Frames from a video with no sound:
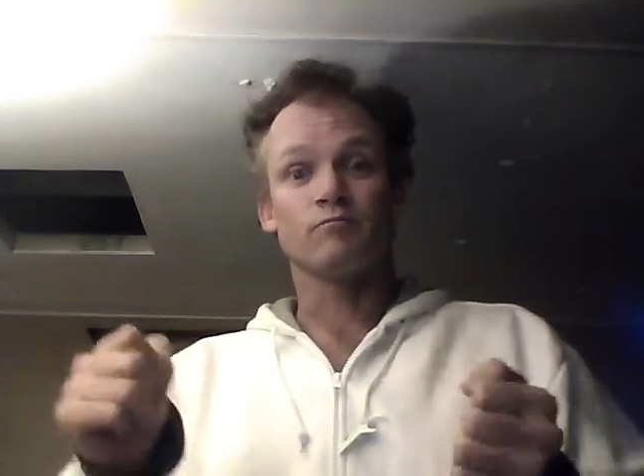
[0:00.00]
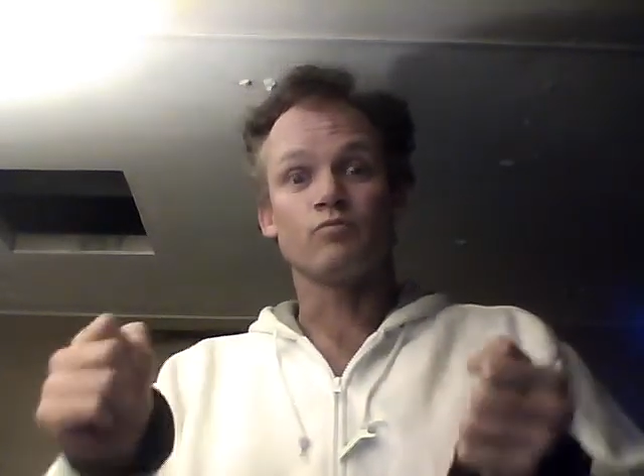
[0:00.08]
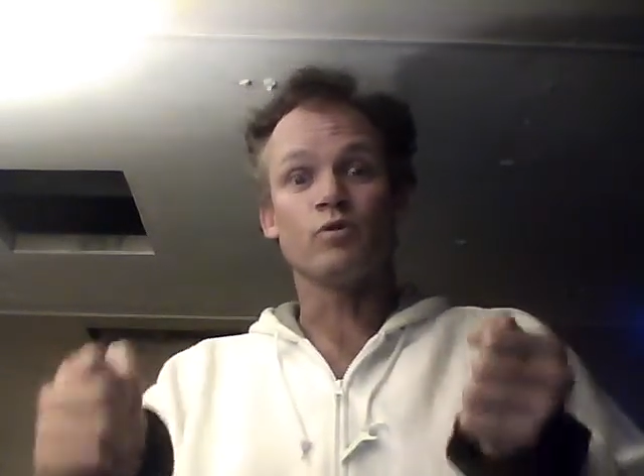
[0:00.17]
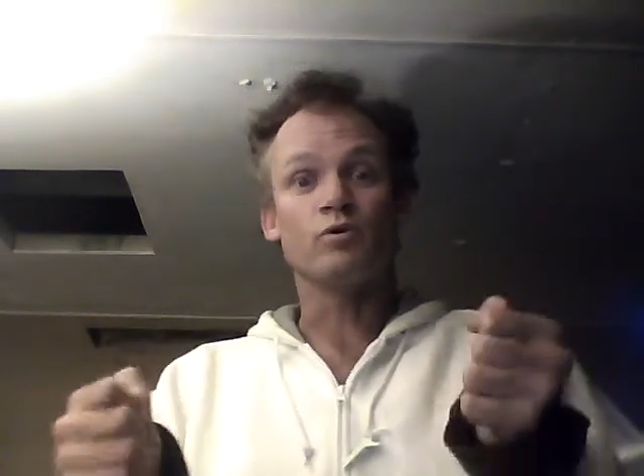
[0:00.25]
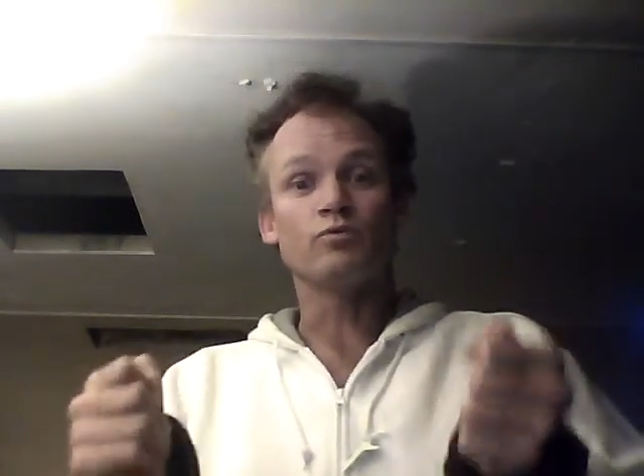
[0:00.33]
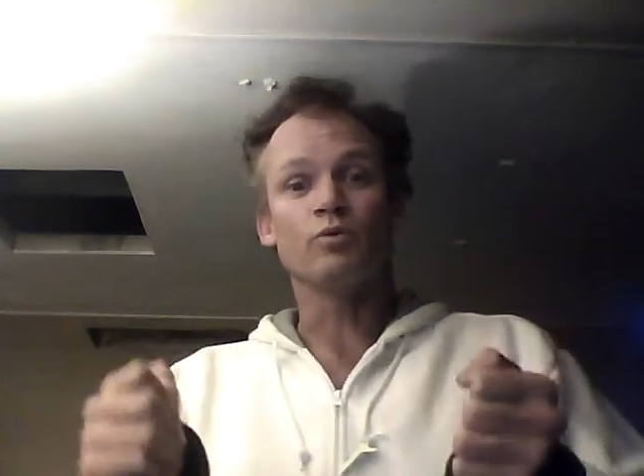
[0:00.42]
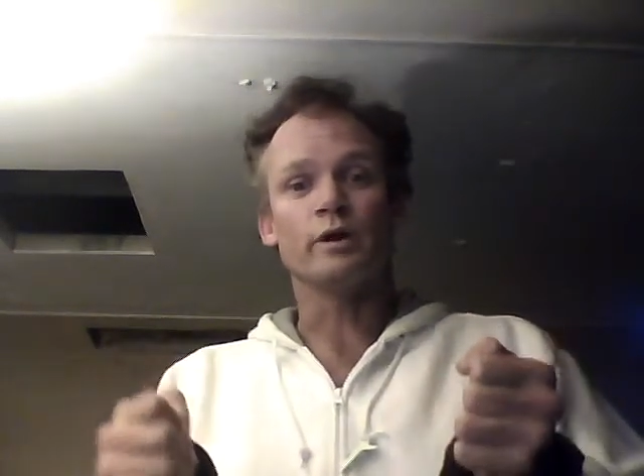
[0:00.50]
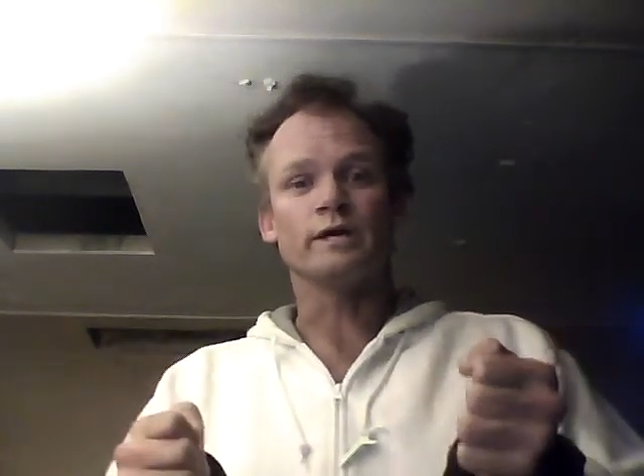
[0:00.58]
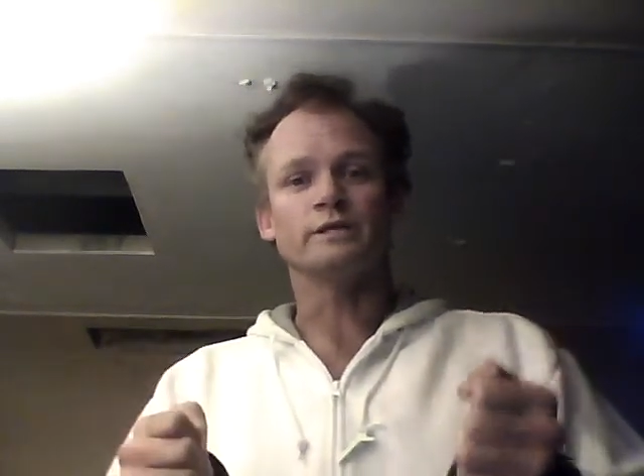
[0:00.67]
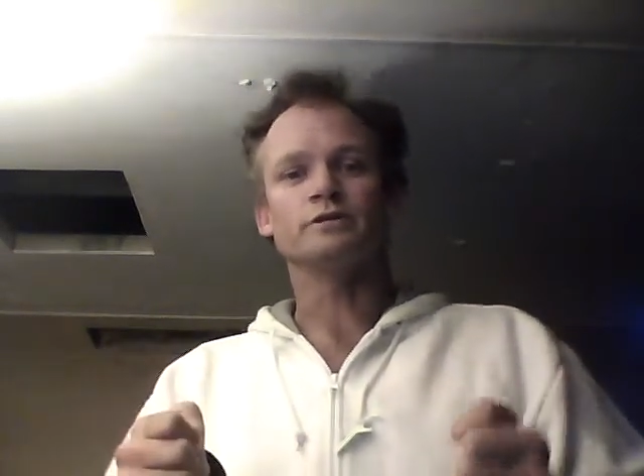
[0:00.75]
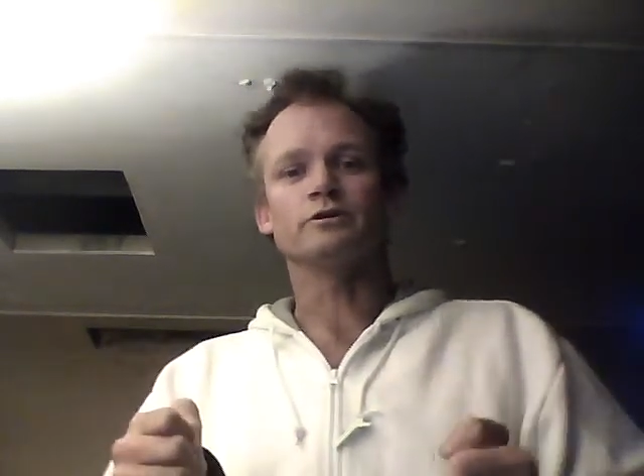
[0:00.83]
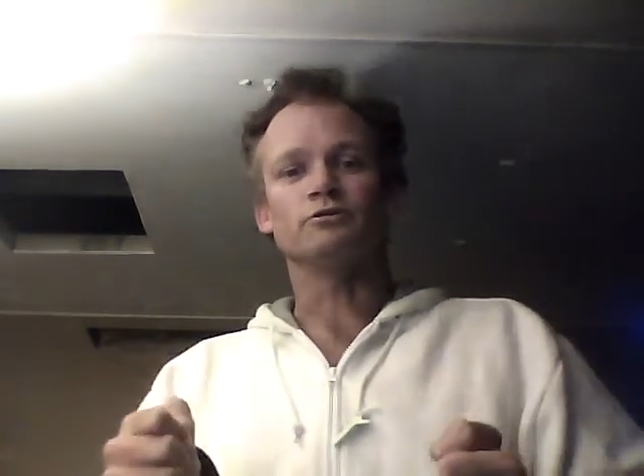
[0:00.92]
road
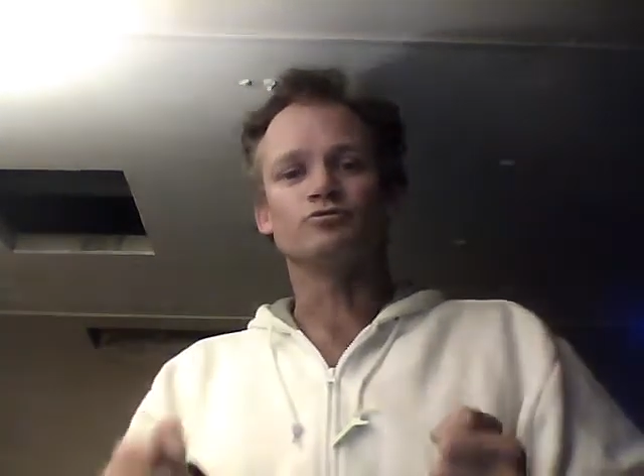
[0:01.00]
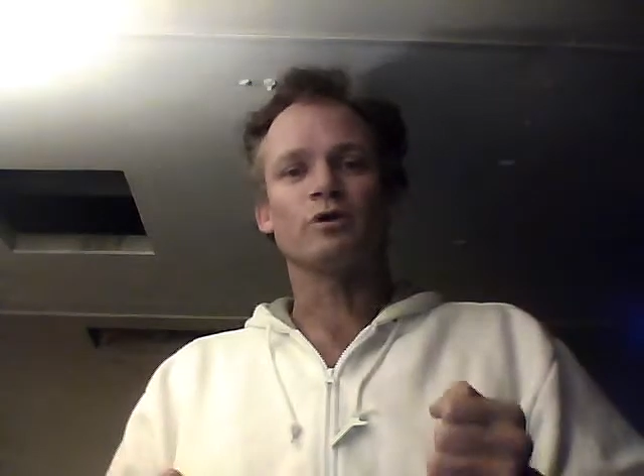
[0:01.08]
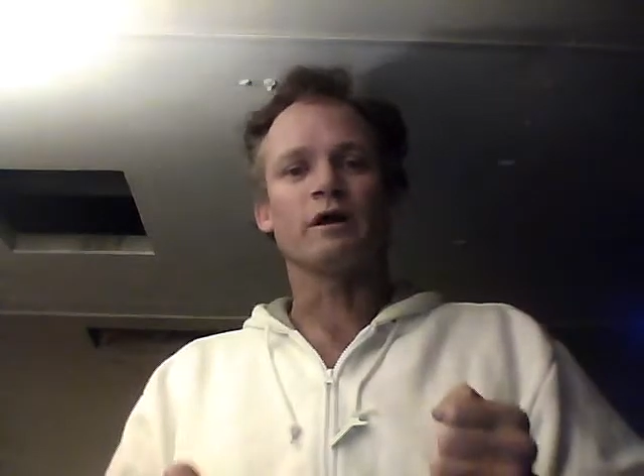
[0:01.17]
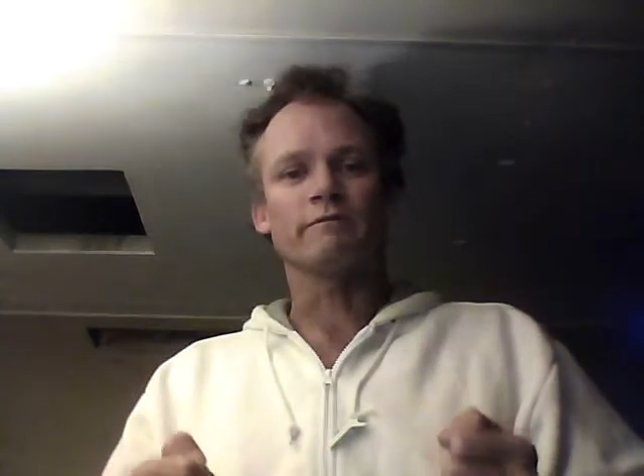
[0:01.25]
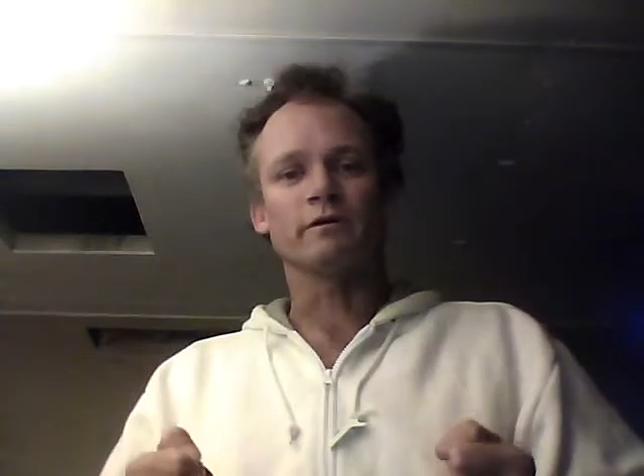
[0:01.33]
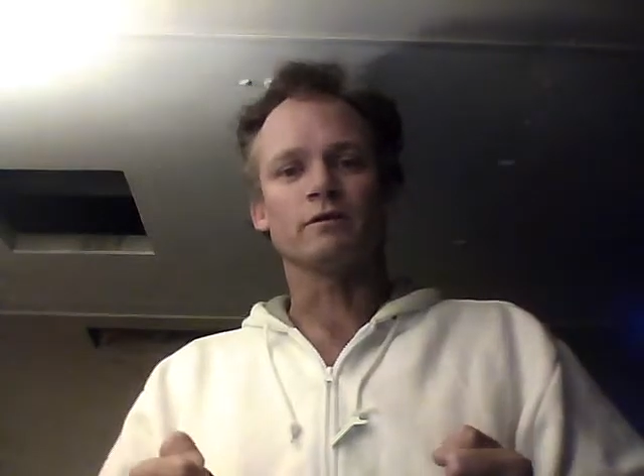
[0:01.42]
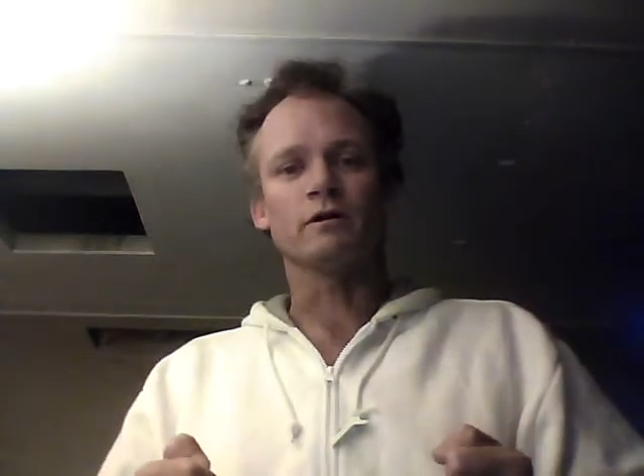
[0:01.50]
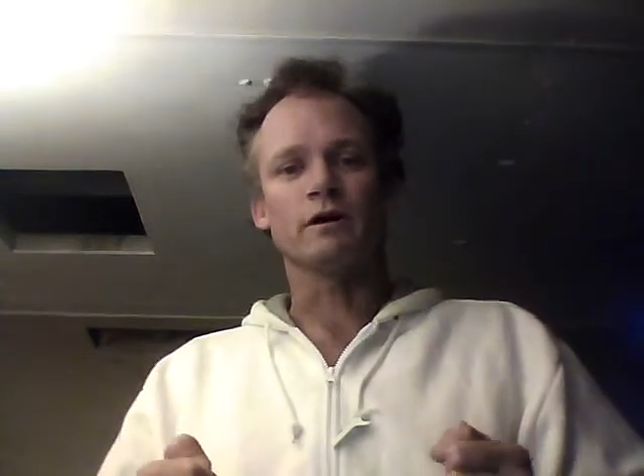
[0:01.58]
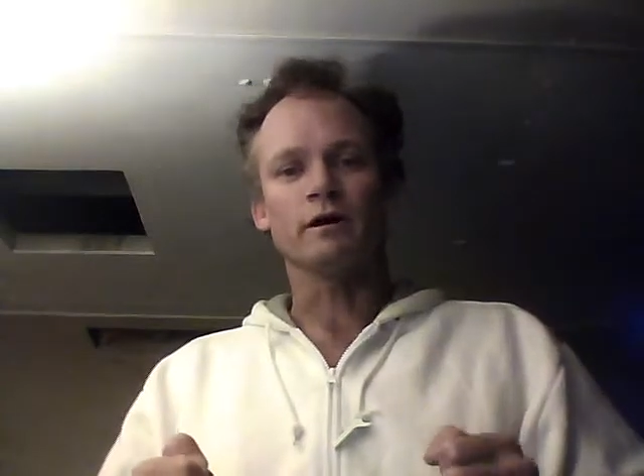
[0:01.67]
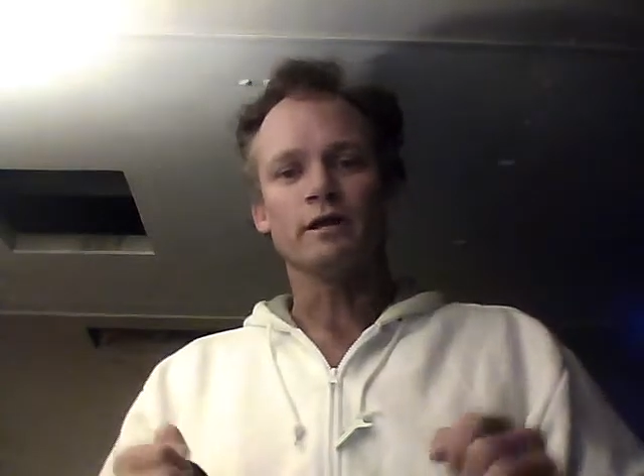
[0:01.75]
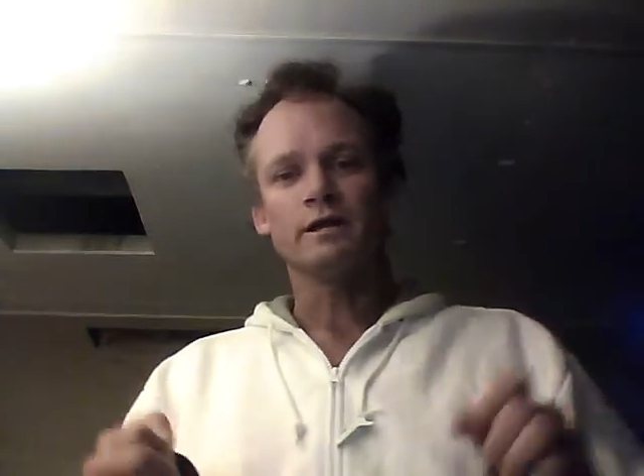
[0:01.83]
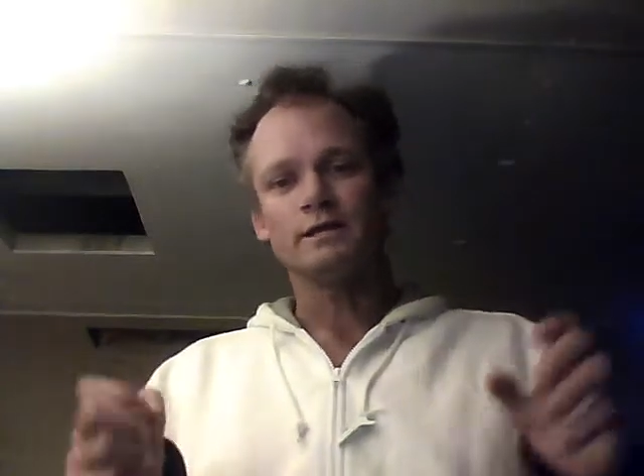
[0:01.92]
rage, you know, driving
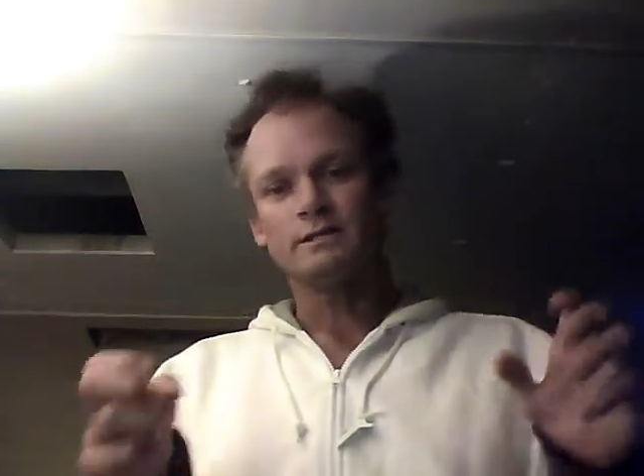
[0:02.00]
along.